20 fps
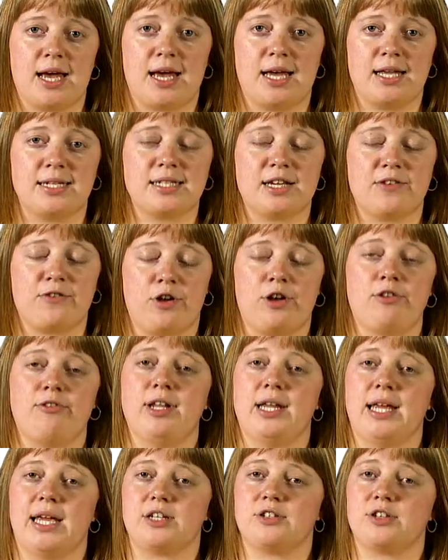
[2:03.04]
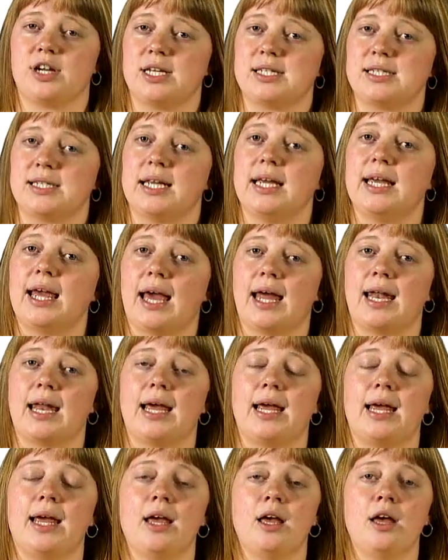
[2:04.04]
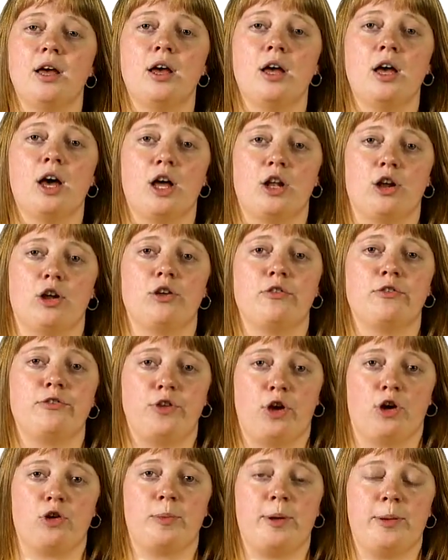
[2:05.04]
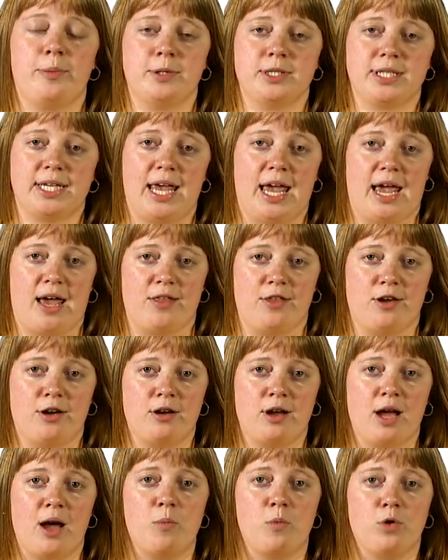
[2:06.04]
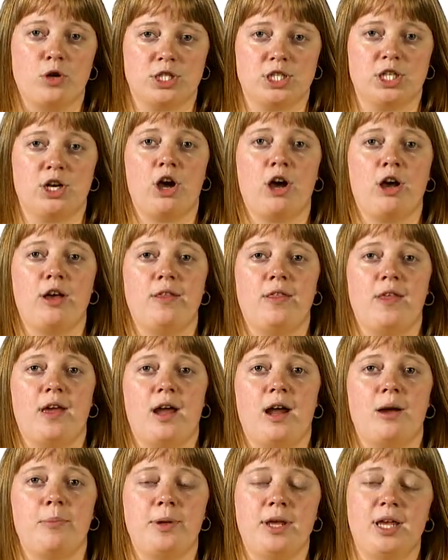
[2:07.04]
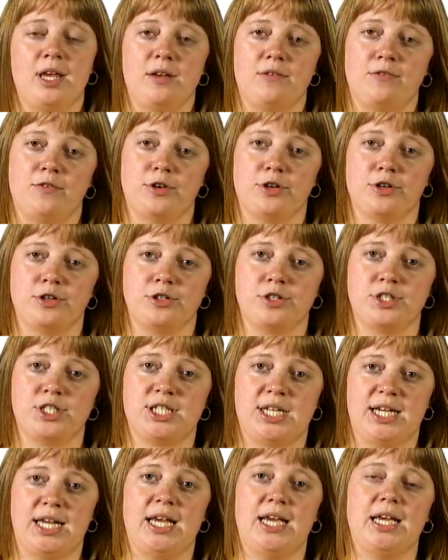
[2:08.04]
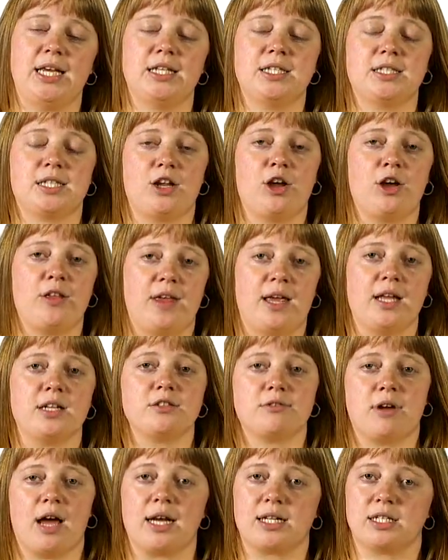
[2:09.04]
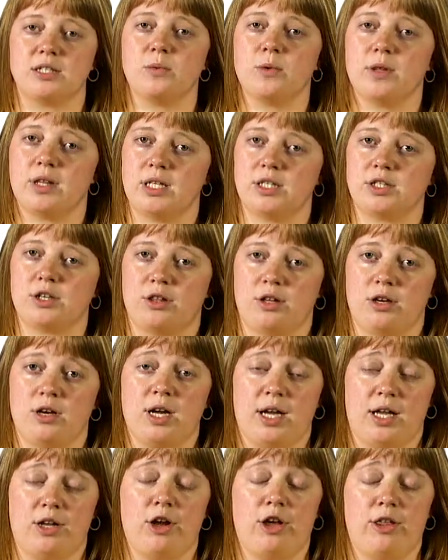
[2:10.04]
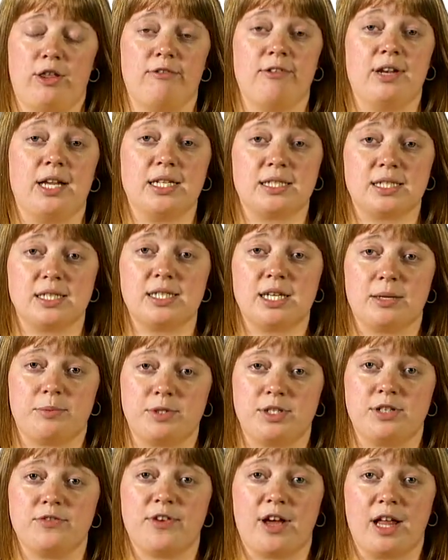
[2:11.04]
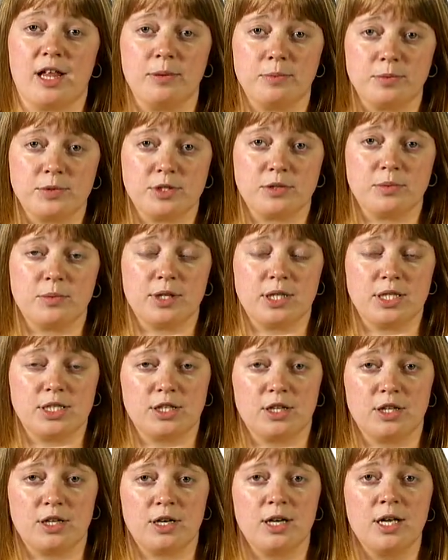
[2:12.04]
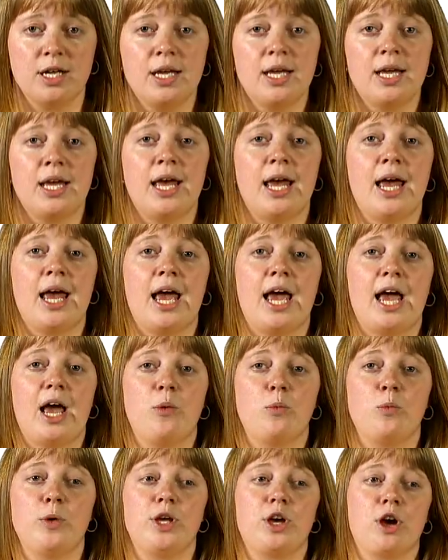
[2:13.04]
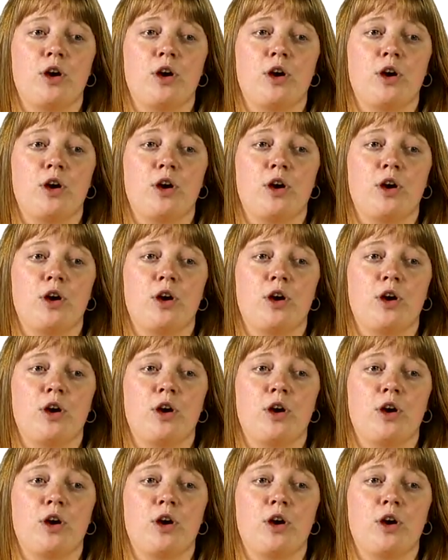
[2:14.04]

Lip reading: and I found it really interesting getting a lot of young people together and watching how their behaviours changed and how they interacted with each other and how their relationships developed with each other. We